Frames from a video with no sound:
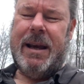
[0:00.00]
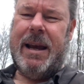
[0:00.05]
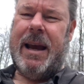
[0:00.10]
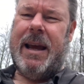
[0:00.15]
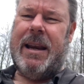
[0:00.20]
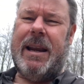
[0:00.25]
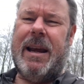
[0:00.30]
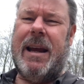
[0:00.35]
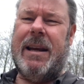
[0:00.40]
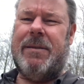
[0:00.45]

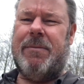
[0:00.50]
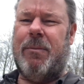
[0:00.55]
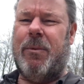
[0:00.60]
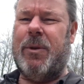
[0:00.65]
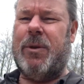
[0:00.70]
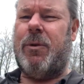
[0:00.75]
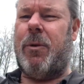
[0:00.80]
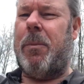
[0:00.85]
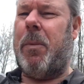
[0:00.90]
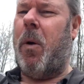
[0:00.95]
it, it
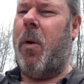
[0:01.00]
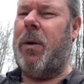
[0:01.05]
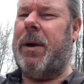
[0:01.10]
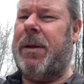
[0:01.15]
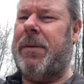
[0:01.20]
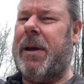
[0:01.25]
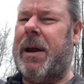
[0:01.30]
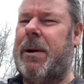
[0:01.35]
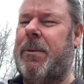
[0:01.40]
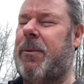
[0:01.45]
was
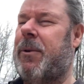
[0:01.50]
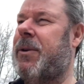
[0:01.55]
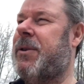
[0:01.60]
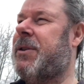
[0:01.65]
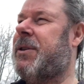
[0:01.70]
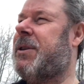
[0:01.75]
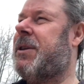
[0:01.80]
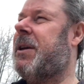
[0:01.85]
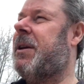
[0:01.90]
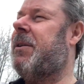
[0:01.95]
reporting that it
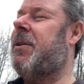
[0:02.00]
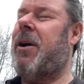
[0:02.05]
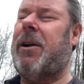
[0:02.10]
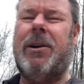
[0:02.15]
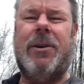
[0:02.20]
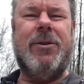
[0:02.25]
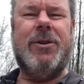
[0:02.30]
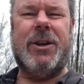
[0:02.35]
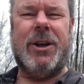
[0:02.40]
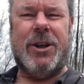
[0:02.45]
was not
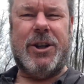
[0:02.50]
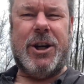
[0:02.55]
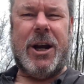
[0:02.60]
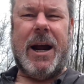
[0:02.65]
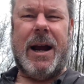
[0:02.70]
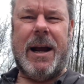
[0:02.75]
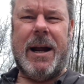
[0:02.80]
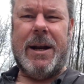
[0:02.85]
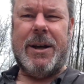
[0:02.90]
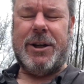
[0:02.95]
losing
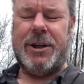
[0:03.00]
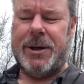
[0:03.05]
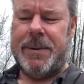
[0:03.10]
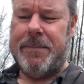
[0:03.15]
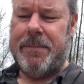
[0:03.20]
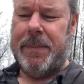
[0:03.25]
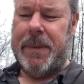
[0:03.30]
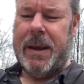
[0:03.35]
charge,